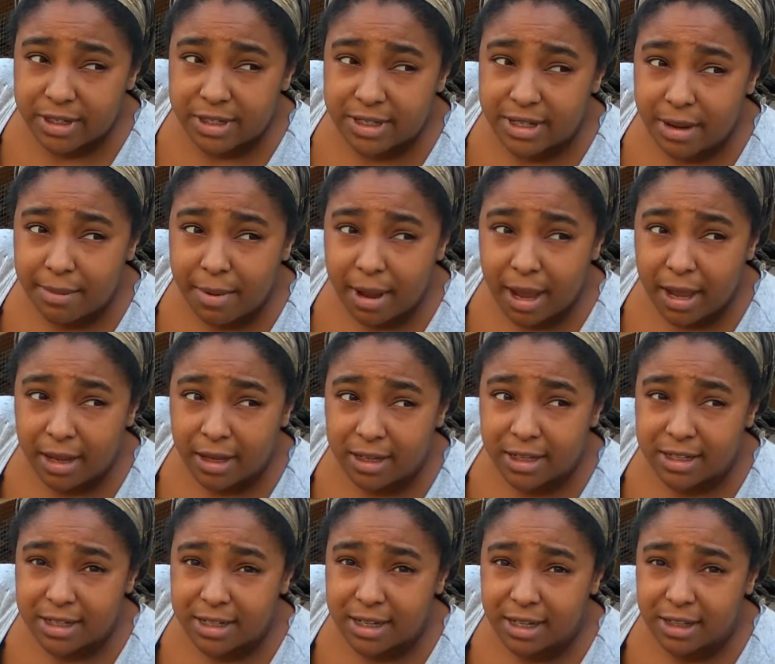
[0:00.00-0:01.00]

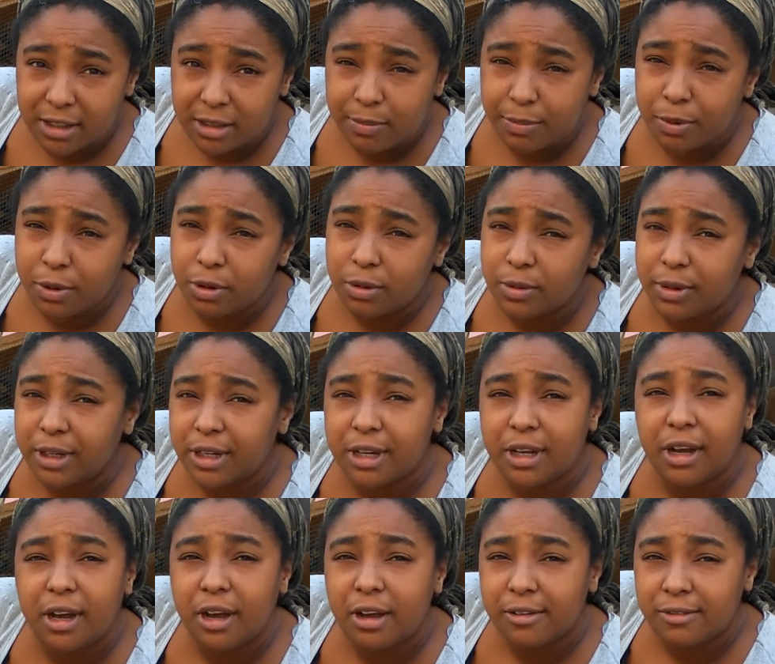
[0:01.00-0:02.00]
Semach is like the
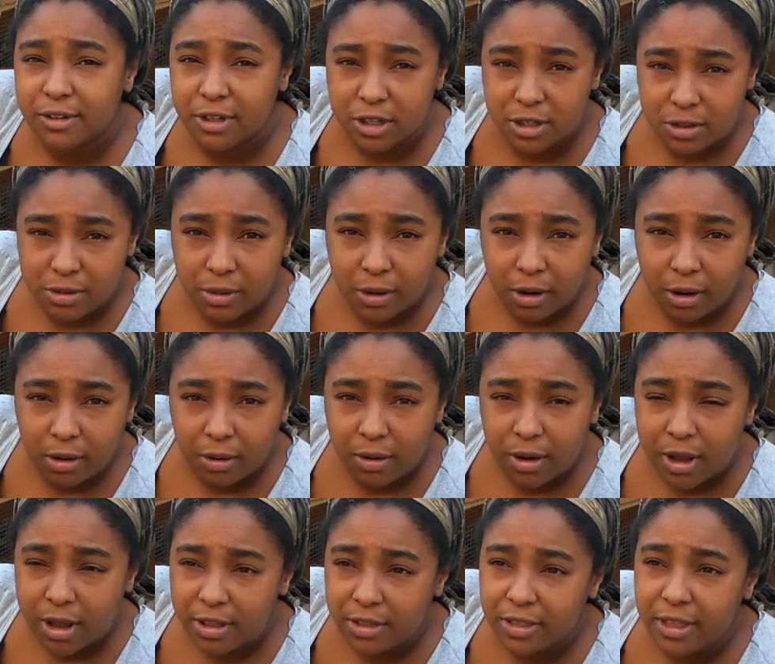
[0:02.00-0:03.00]
Purina of Israel.
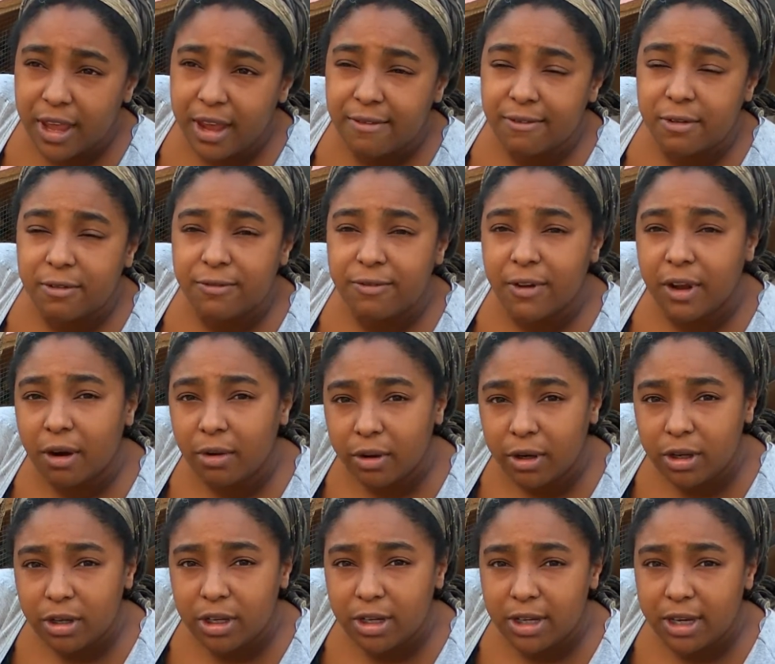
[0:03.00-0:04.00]
They have a
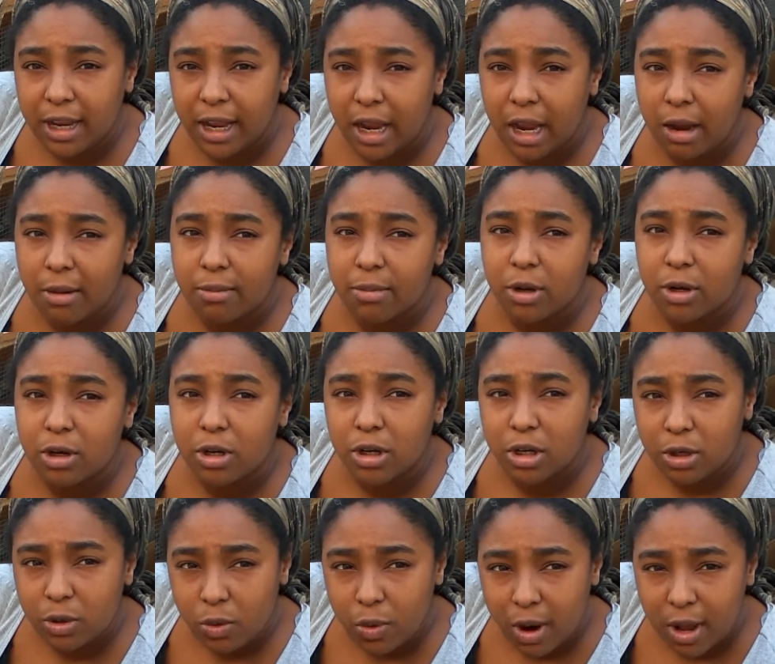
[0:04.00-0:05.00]
very good name,
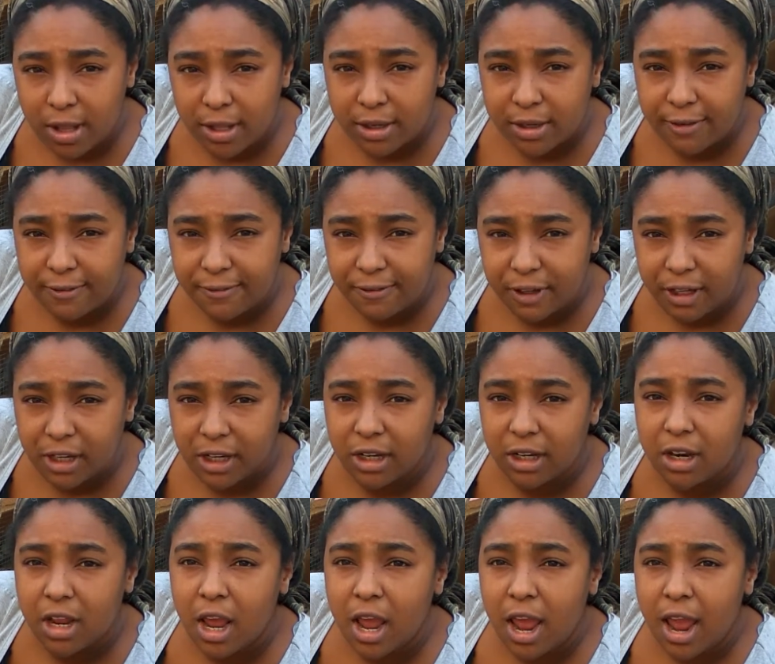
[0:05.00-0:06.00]
good quality
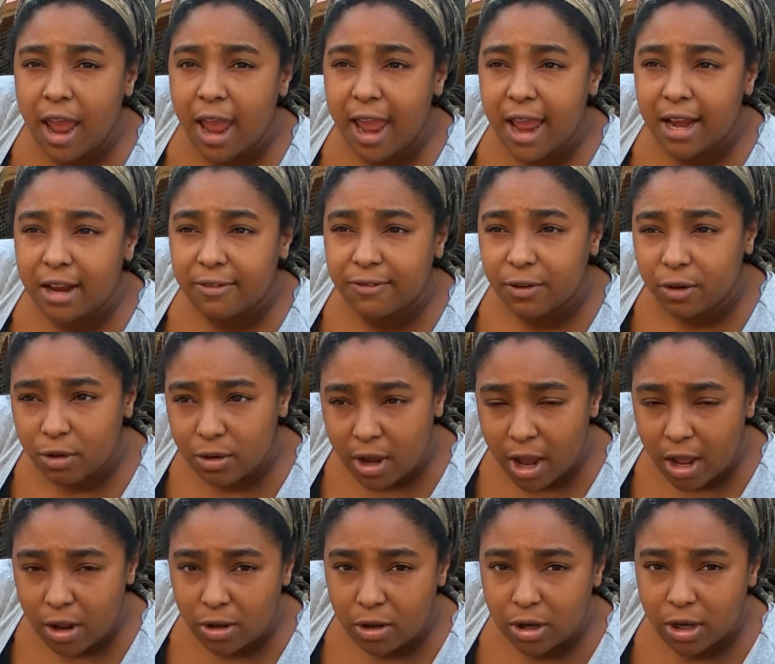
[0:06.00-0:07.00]
feed, and if you're
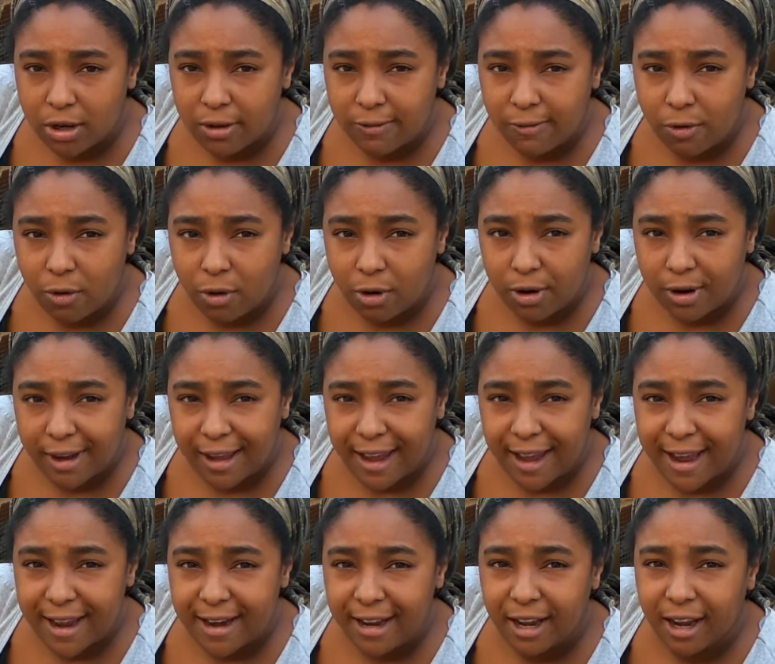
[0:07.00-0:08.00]
not looking for
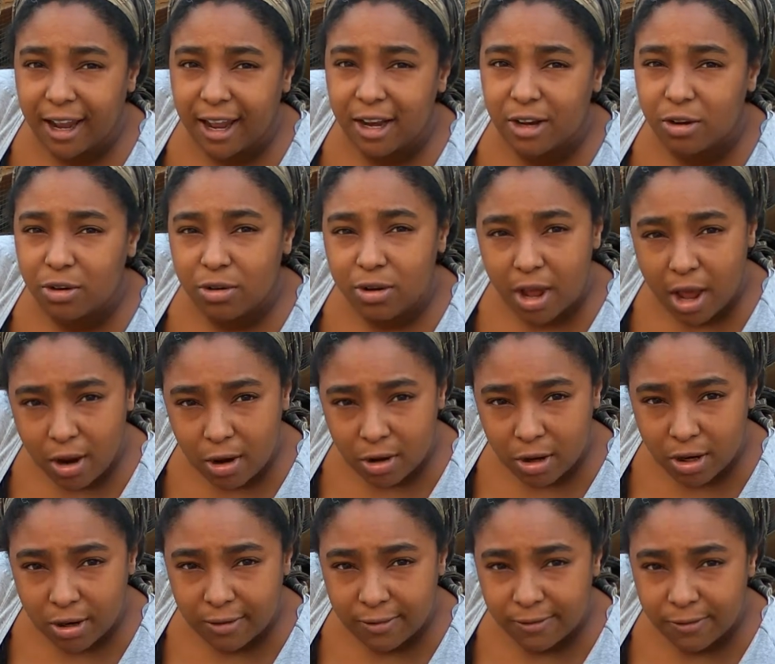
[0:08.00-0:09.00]
organic and you're not
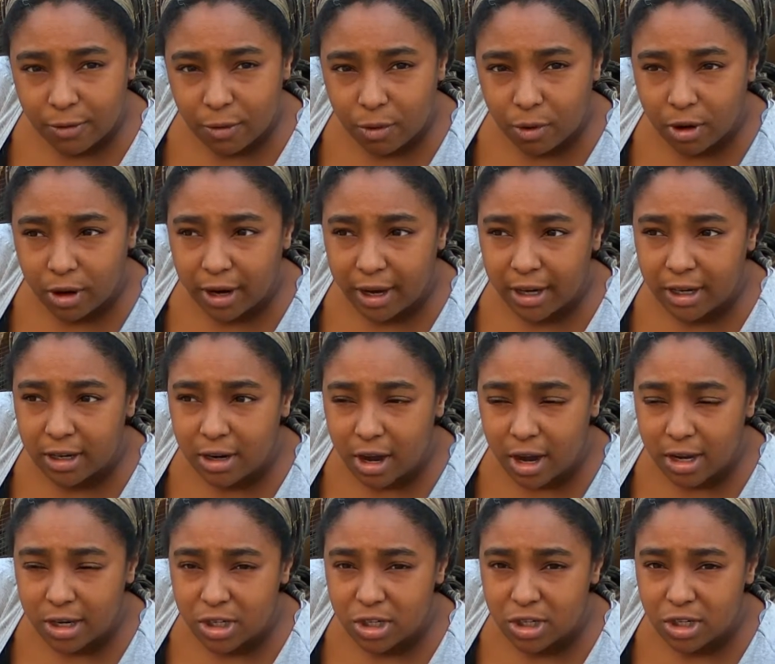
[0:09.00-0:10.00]
looking for a
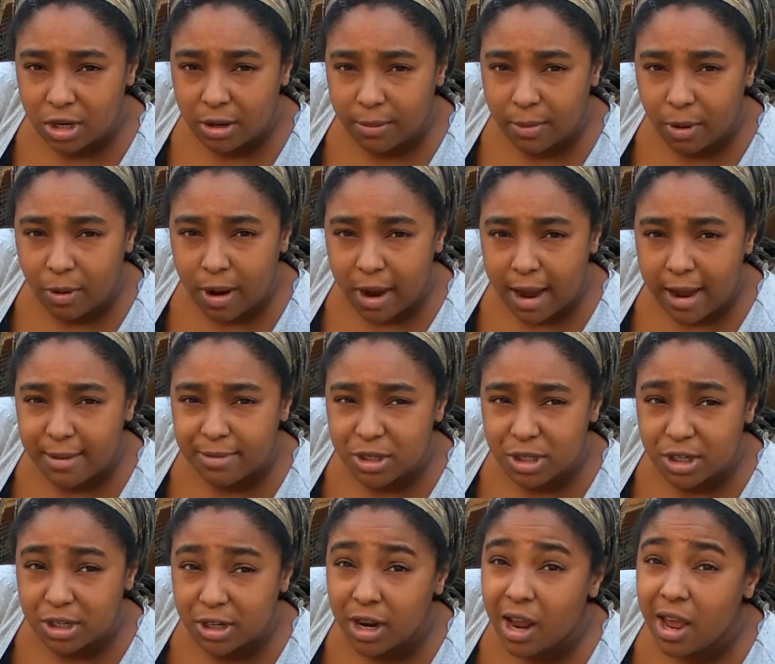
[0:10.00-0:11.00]
non-GMO
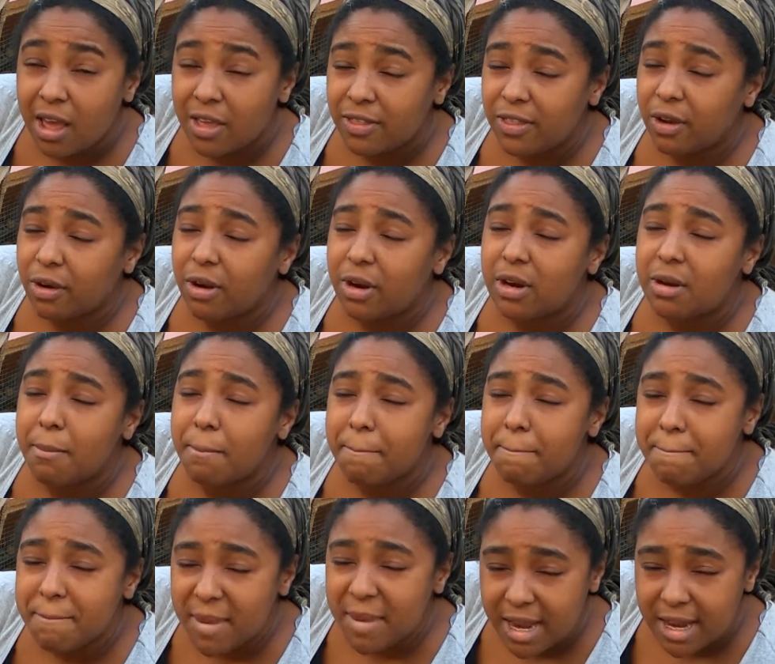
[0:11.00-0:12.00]
option, they're an
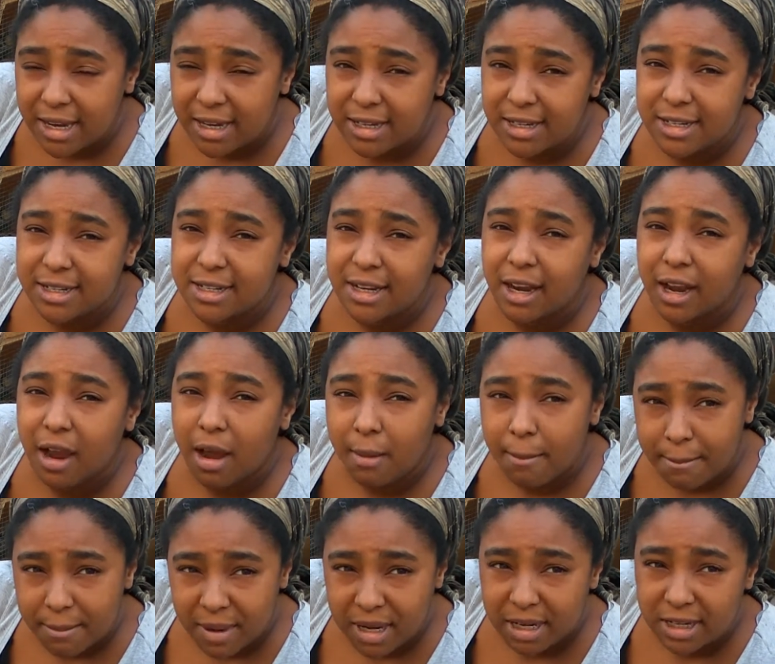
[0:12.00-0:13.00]
amazing,
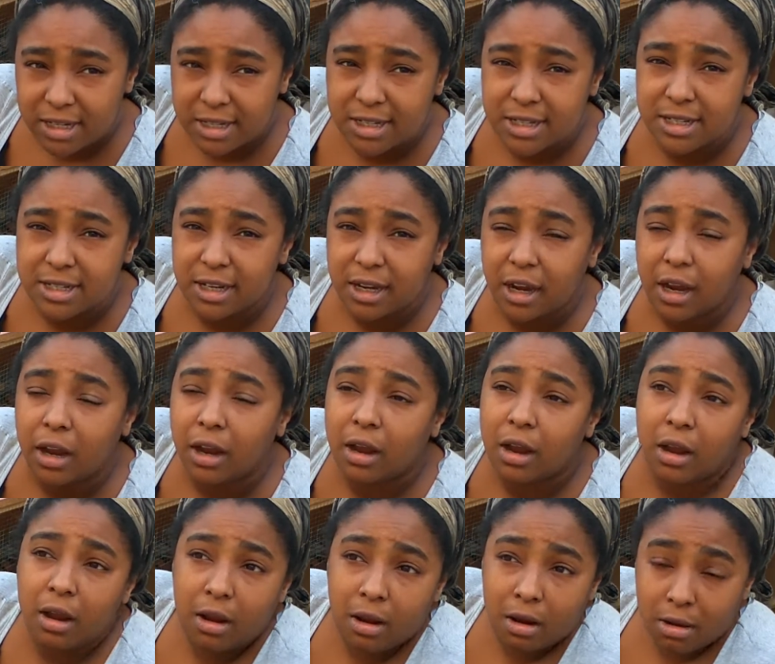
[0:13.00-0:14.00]
amazing
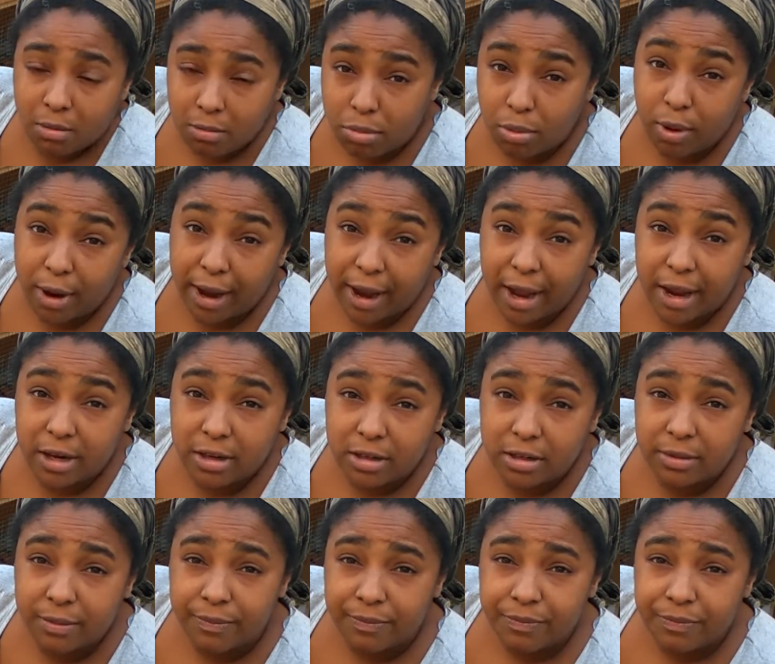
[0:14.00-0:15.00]
brand.